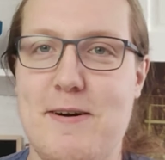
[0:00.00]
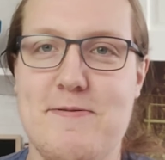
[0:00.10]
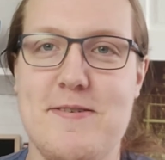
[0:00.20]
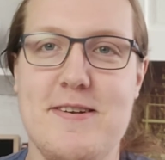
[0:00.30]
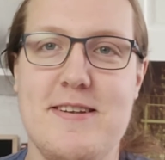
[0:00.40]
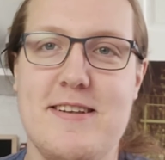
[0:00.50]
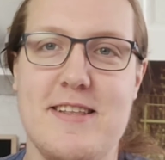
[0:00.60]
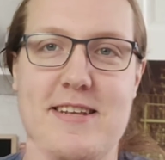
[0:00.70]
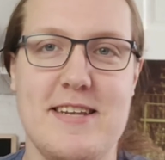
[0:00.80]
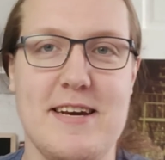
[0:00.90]
reference
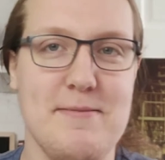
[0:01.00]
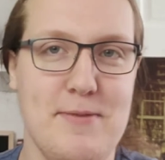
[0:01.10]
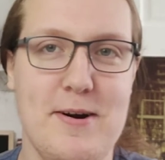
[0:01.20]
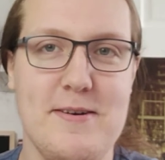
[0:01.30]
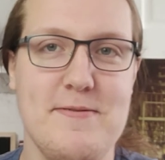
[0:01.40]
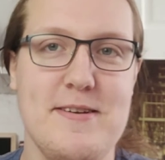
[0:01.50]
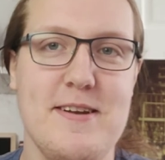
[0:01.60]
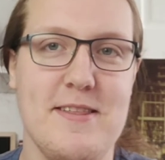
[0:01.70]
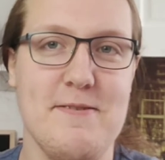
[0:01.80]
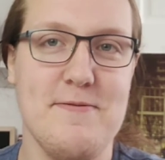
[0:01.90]
to the second part of it,
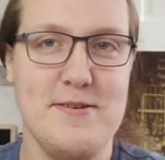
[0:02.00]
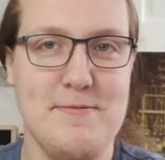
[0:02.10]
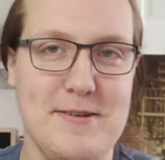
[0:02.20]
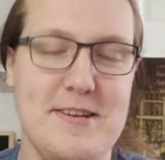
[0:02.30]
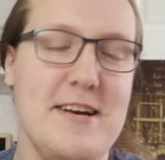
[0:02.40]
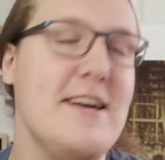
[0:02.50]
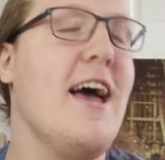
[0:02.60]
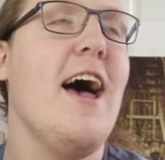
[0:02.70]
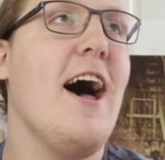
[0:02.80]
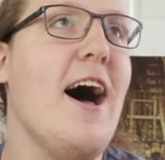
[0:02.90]
not the first mistake.
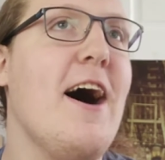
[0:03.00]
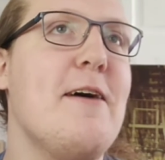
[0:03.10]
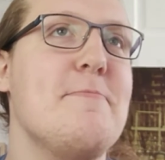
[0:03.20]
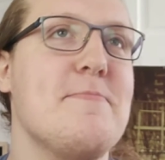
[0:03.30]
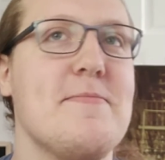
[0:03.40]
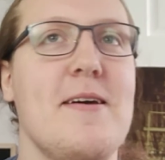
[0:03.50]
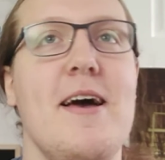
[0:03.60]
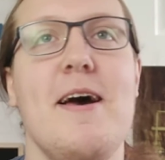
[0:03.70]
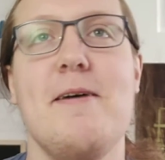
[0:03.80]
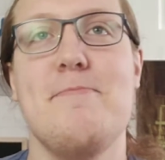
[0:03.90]
The
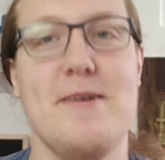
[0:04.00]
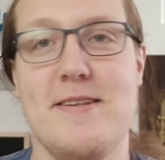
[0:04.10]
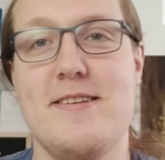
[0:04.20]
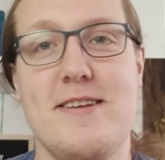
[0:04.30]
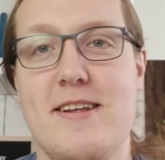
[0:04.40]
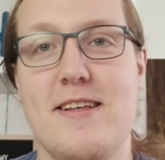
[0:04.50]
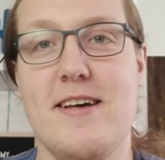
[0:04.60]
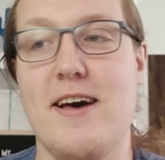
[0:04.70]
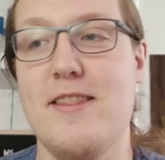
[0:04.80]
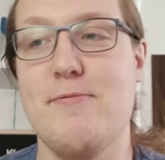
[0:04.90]

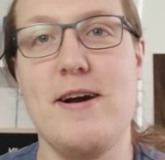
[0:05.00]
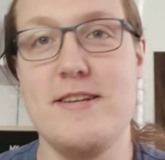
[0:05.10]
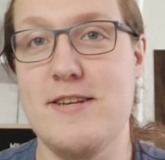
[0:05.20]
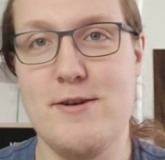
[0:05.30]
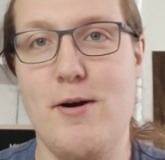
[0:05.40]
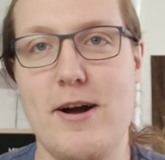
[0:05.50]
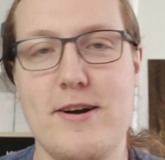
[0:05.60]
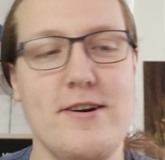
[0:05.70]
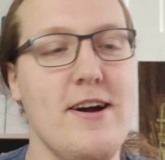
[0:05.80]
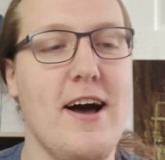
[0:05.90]
Rise of
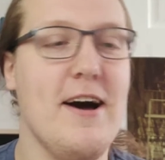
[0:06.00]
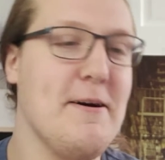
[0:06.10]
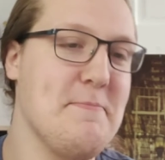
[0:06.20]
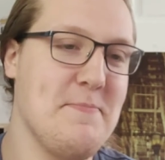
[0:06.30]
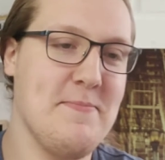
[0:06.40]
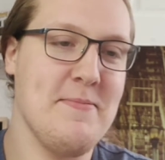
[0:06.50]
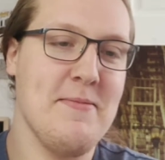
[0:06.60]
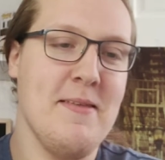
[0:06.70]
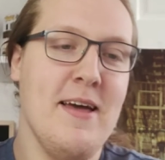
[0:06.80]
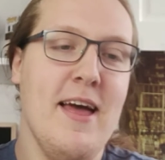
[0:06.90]
Squawker,
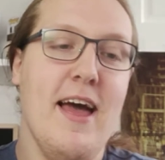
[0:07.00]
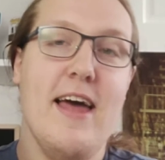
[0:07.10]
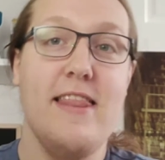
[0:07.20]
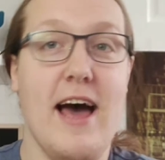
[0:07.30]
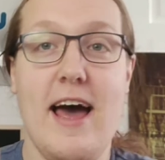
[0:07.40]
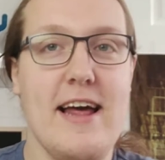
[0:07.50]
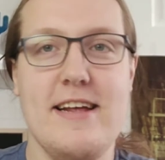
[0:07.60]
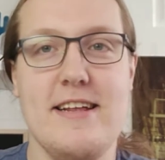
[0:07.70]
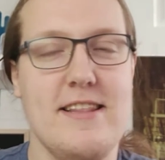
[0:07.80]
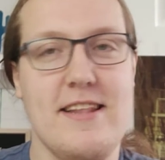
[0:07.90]

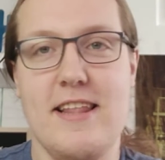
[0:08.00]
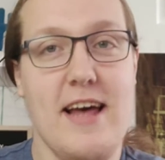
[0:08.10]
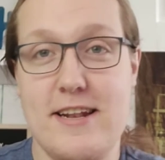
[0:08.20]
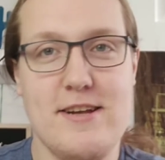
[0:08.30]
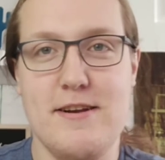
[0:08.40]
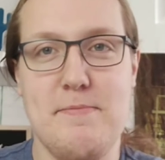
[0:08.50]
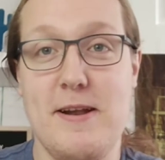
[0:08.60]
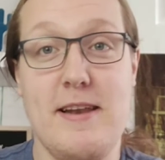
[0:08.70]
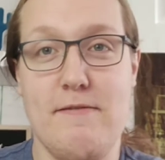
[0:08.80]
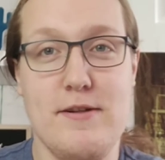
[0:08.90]
that's going to be
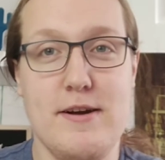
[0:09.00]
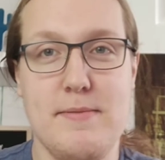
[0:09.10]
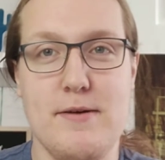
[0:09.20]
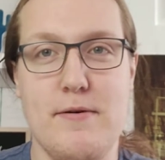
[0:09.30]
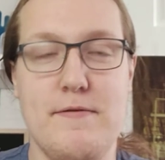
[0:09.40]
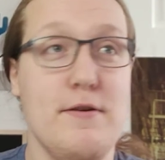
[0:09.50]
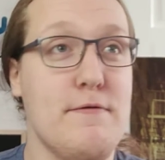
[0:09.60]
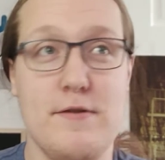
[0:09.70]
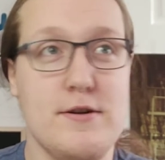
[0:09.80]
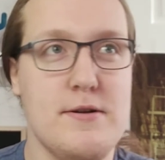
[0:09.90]
definitely going to be a review.
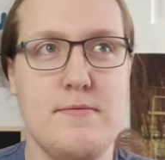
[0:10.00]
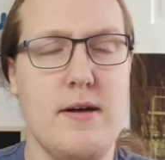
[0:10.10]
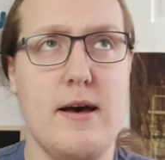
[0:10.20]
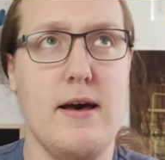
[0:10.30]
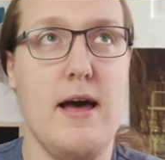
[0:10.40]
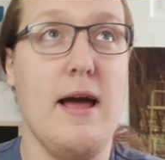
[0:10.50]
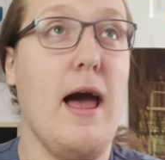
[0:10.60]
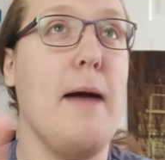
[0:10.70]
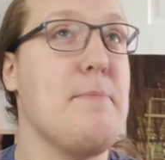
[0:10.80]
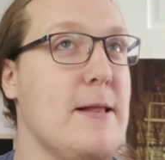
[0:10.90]
First,
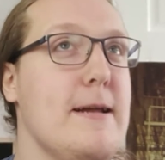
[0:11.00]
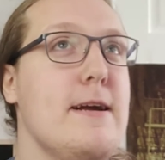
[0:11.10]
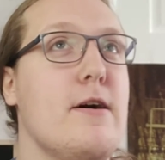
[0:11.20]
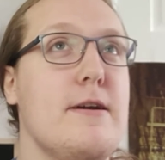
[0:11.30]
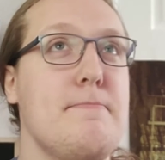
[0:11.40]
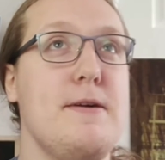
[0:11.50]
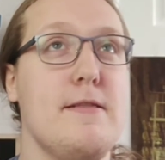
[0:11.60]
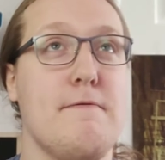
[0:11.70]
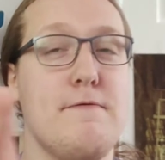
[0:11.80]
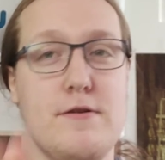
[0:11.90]
I'm planning on it being
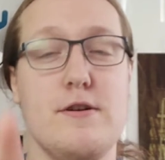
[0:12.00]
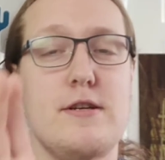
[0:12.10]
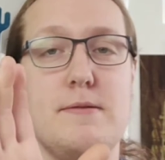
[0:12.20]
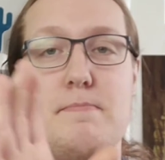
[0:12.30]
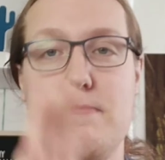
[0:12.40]
the first,